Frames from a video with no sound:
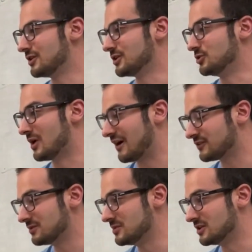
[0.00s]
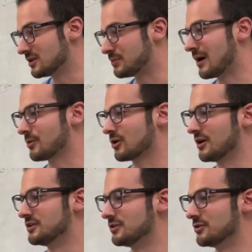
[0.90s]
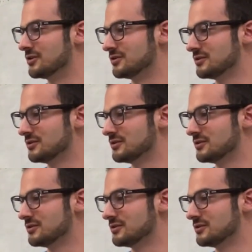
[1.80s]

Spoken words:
you have to meet the proper criteria.